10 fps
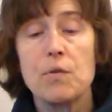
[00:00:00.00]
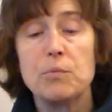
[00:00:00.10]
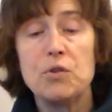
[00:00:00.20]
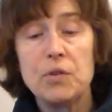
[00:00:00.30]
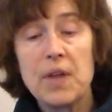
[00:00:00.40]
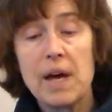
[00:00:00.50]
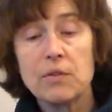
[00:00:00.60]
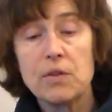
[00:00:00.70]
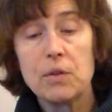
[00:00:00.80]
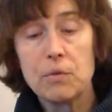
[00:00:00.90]
From
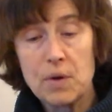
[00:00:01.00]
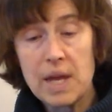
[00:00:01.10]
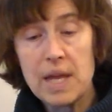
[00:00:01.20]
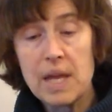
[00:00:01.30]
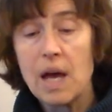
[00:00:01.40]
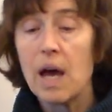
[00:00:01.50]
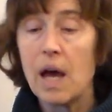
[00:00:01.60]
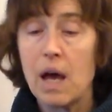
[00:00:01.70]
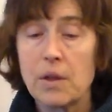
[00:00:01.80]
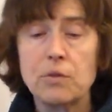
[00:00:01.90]

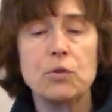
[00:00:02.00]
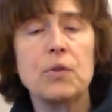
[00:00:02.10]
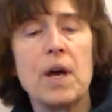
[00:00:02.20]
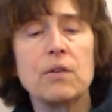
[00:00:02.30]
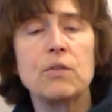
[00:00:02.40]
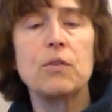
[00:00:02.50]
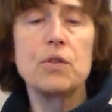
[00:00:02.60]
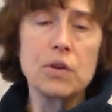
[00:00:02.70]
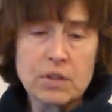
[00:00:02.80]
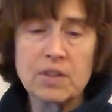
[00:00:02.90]

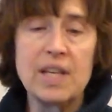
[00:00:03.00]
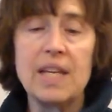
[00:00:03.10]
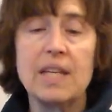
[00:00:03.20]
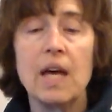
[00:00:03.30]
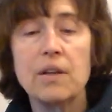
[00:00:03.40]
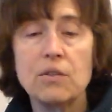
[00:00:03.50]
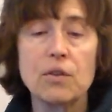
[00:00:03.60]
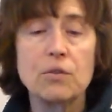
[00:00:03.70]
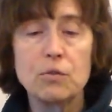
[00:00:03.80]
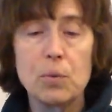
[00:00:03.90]
2013
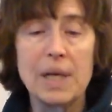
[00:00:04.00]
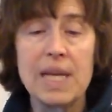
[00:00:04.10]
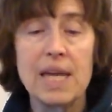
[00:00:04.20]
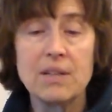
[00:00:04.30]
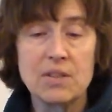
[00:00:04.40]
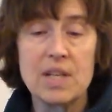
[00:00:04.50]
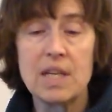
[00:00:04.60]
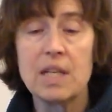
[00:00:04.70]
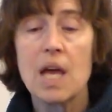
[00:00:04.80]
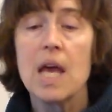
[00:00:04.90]
until
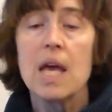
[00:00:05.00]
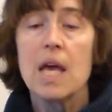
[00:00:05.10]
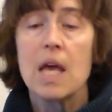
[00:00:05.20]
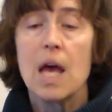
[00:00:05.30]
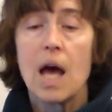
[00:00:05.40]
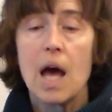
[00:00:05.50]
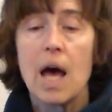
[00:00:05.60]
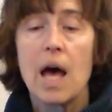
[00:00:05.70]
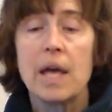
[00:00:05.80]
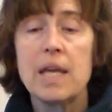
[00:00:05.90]
2018,
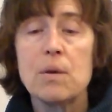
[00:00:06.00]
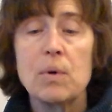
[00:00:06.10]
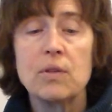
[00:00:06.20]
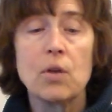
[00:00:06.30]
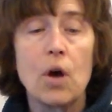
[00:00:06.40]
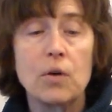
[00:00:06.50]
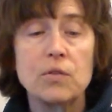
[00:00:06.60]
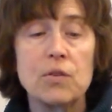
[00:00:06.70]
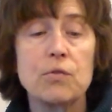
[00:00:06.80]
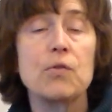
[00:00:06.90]
he was
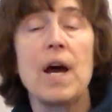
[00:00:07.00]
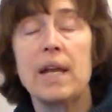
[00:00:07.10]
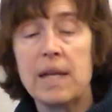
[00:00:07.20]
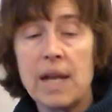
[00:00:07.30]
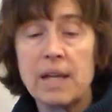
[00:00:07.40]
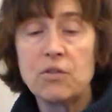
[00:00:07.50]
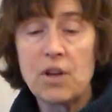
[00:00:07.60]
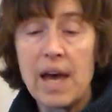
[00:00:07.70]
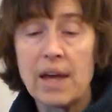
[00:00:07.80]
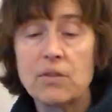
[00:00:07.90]
host of Friday Night
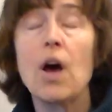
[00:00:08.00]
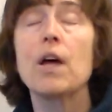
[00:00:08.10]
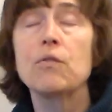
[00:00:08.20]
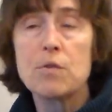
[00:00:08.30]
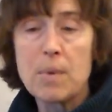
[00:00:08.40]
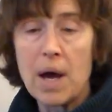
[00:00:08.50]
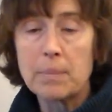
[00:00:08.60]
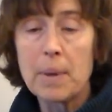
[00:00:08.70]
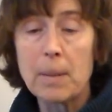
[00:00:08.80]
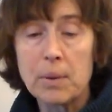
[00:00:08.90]
Jazz on
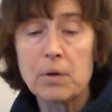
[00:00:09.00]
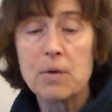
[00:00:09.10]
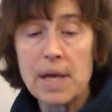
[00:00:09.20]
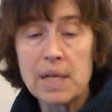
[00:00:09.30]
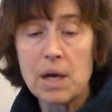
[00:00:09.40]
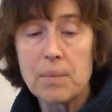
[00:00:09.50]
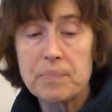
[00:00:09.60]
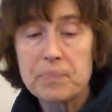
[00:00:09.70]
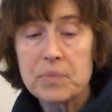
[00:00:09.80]
Vermont Public Radio.